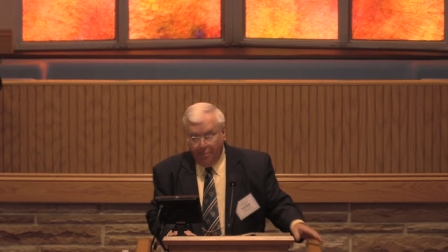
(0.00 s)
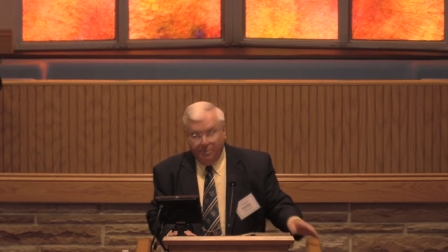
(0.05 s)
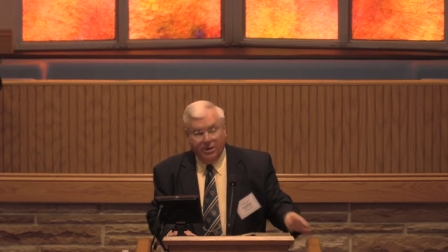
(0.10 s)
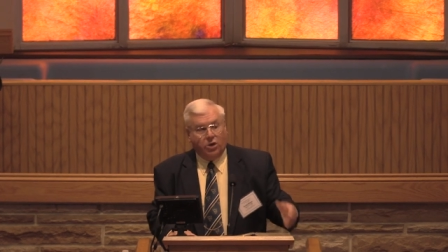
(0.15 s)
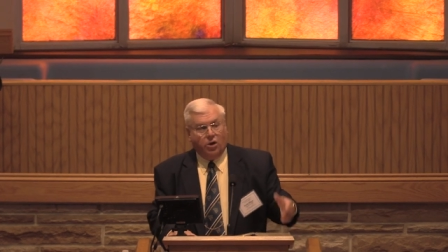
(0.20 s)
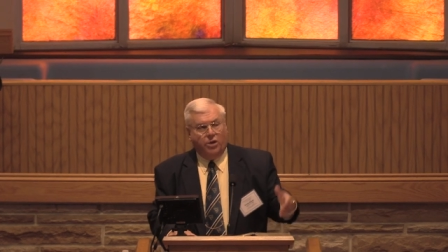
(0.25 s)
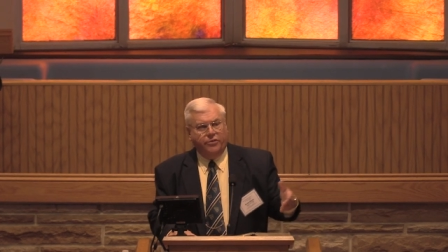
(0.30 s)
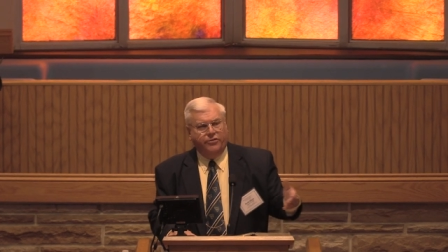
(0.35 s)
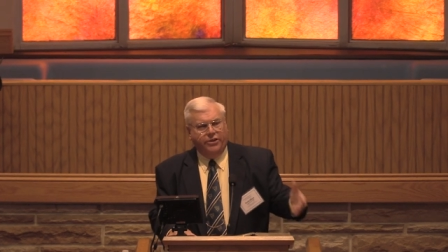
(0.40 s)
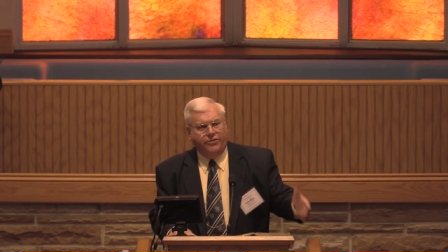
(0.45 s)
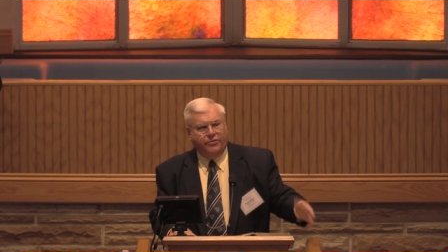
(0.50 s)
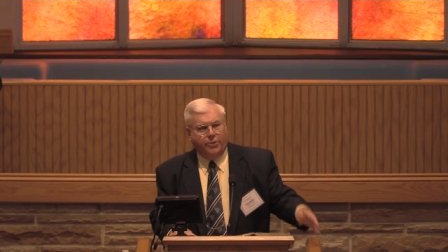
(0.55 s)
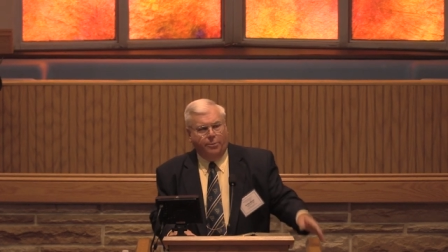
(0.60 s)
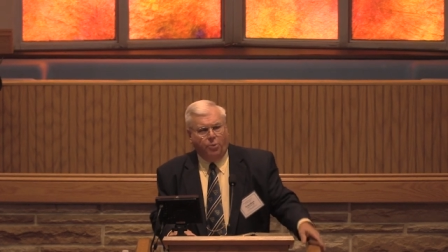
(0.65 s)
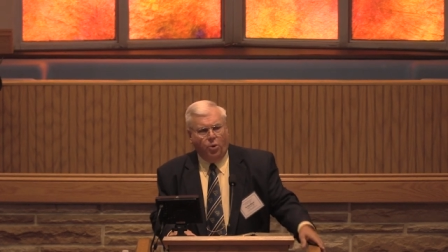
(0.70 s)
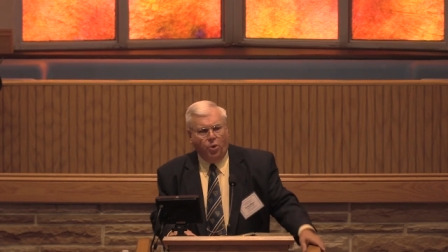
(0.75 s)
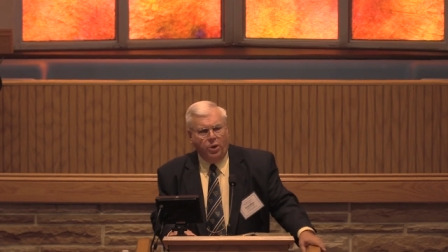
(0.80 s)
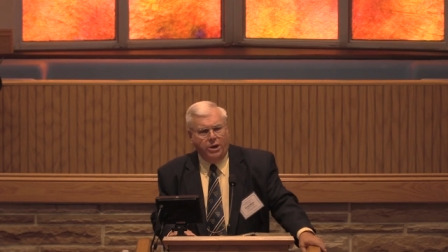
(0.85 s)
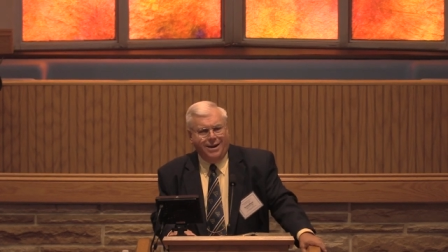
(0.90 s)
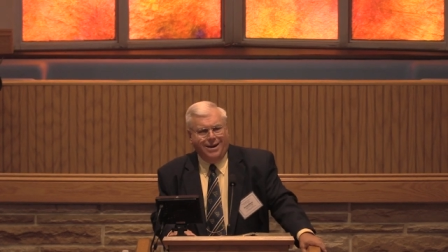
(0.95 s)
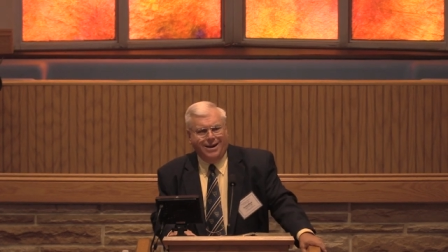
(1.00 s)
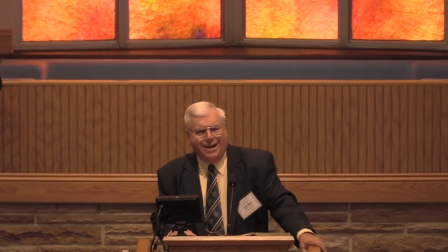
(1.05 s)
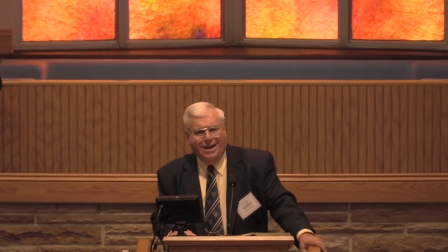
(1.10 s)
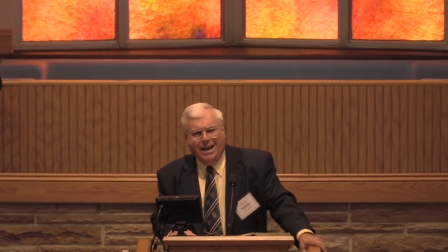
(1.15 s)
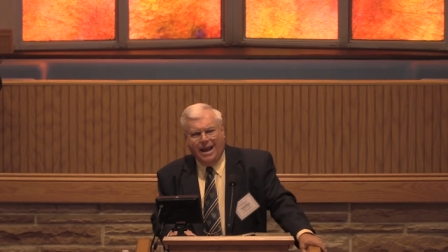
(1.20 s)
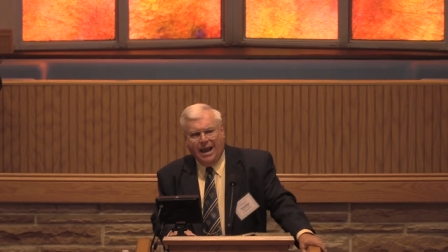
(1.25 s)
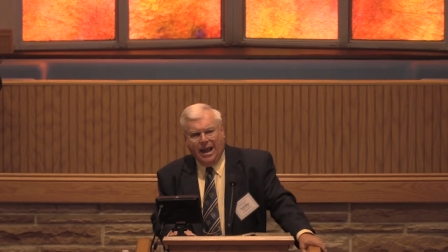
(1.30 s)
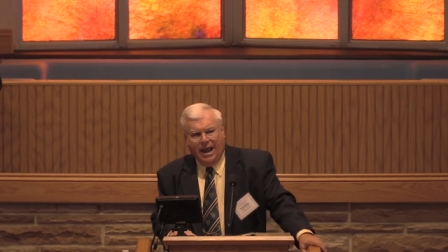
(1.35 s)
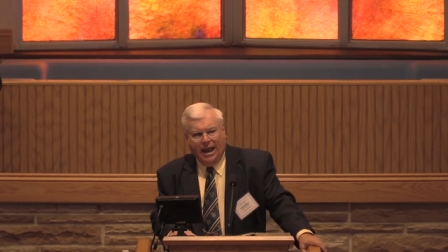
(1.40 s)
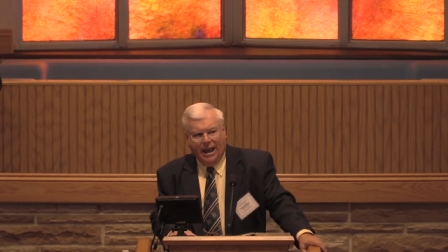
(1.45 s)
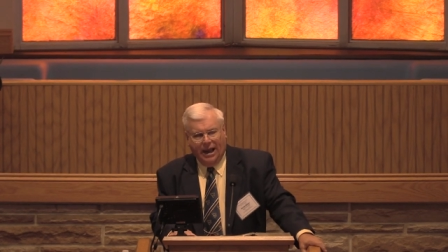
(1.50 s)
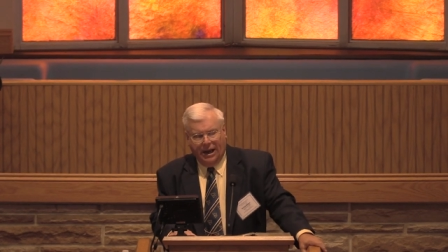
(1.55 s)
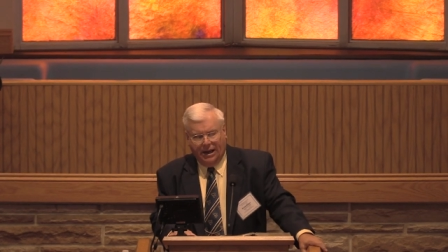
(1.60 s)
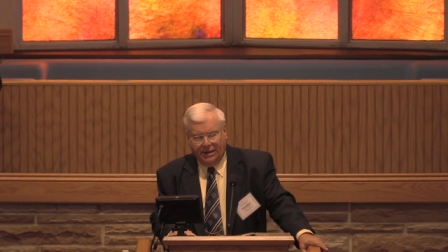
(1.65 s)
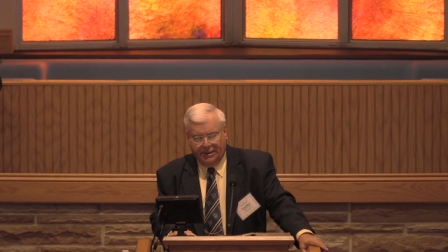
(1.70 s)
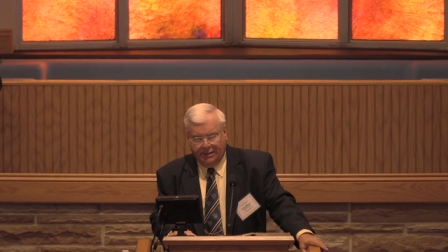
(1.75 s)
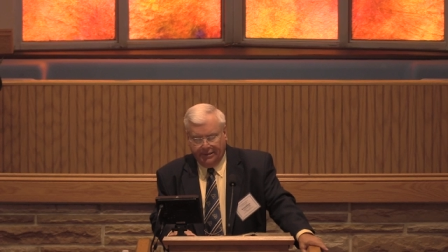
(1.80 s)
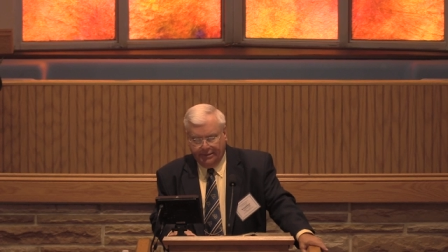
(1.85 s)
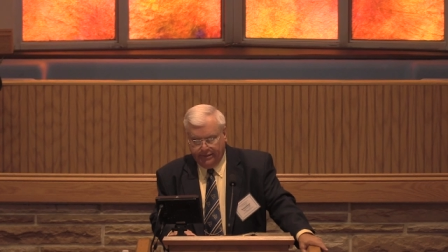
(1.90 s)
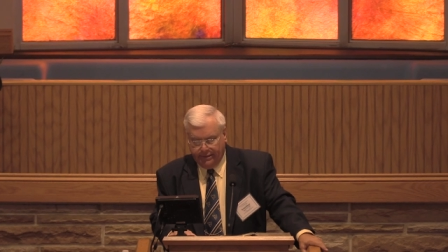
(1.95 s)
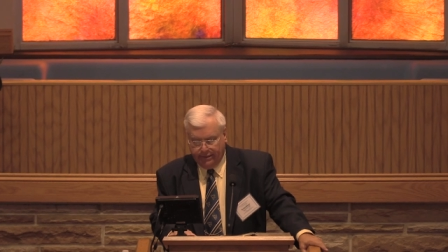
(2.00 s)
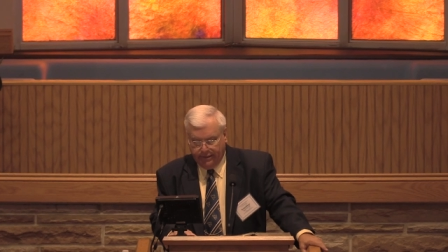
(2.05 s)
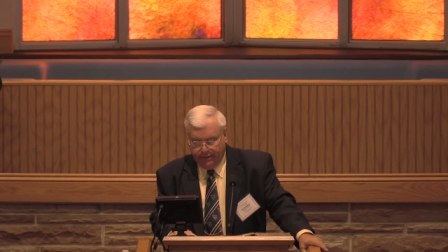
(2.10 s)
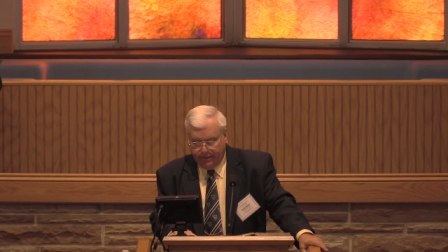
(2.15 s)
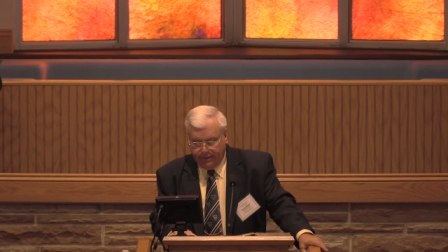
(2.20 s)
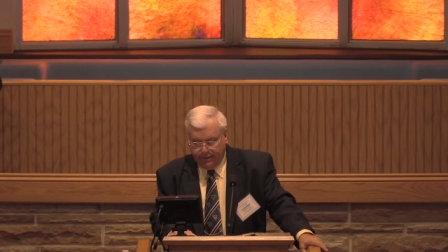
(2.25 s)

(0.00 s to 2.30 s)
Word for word: because he's appointed a day